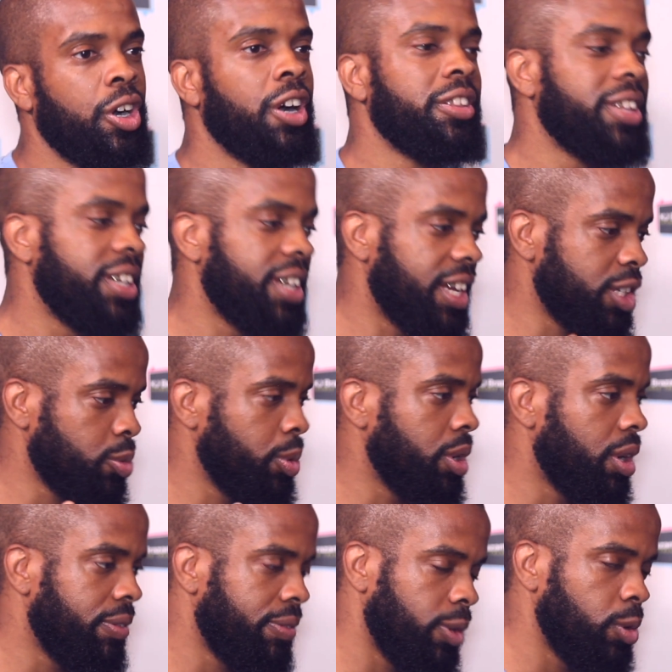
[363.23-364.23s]
are, then that's
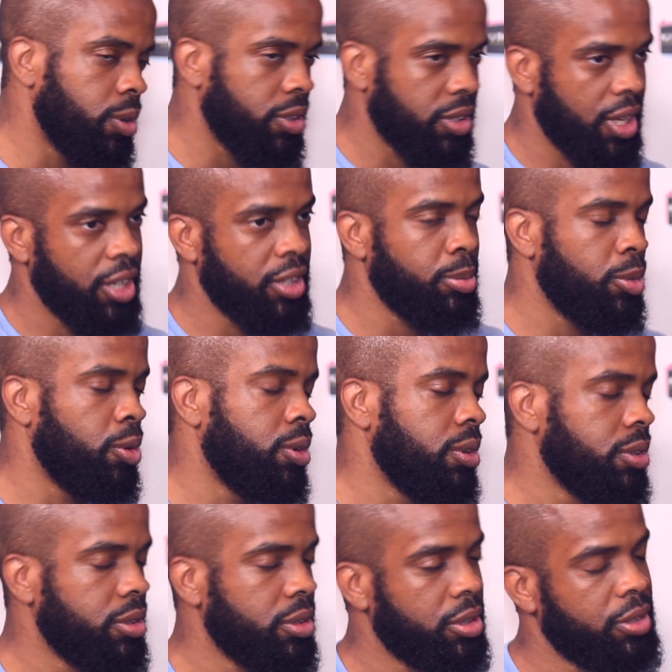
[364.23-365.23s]
when our focus gets more
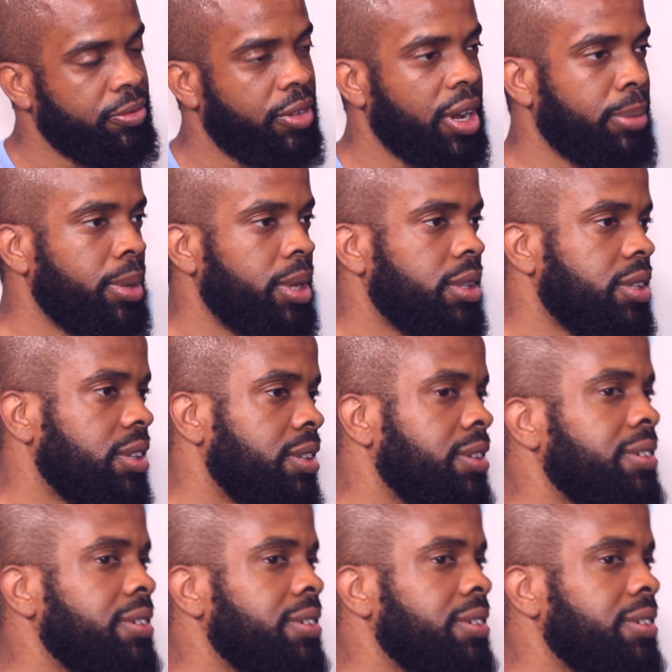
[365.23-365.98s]
fragmented.